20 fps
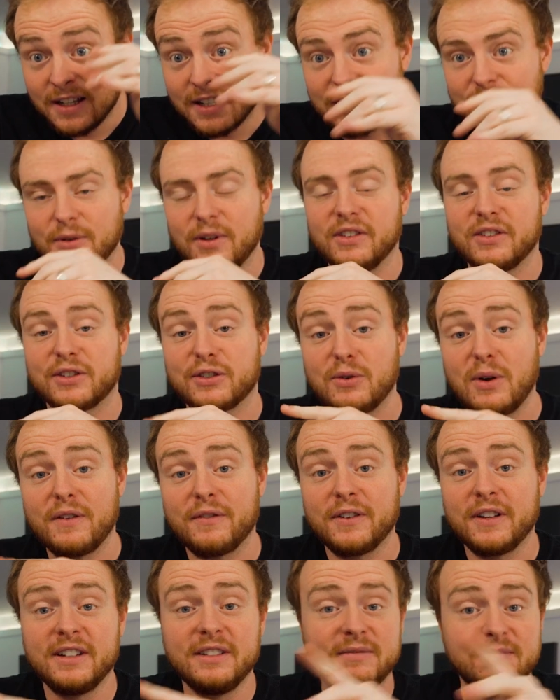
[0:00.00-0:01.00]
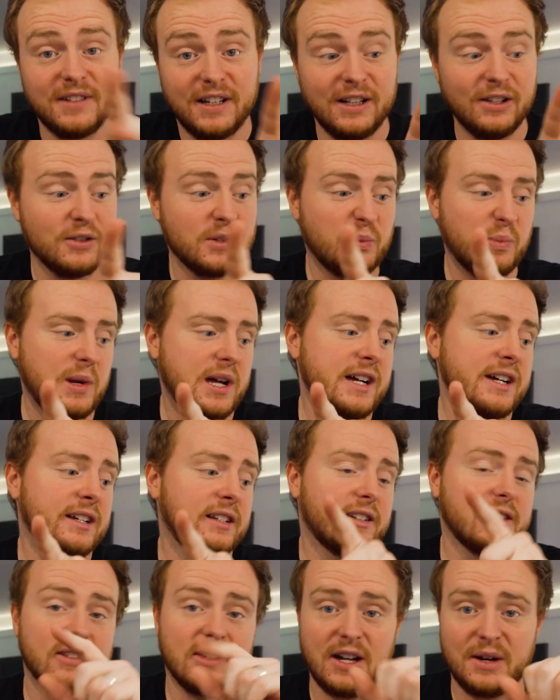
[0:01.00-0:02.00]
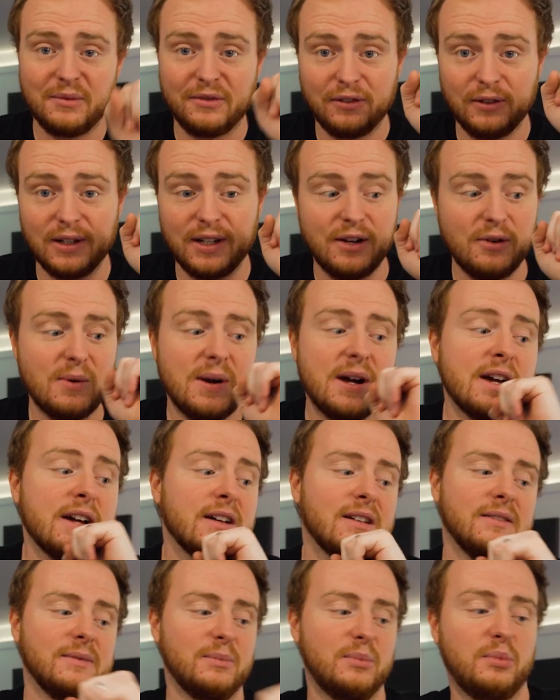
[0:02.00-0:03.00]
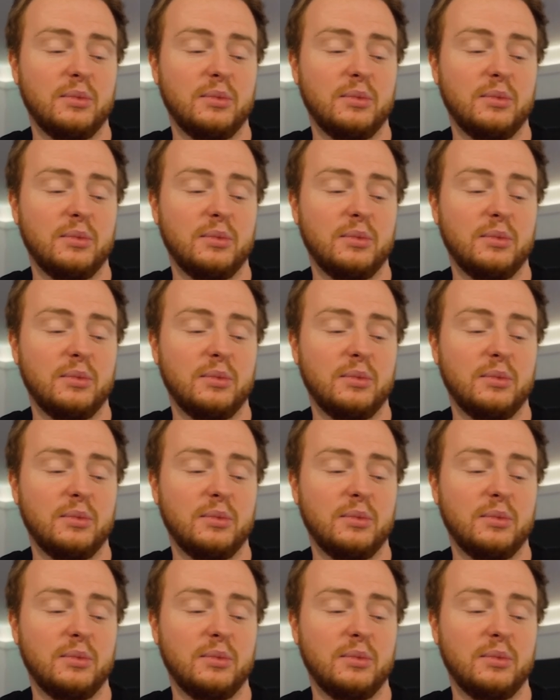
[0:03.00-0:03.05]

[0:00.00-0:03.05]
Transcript: It's rather scruffy, it looks bad, I'm fully aware,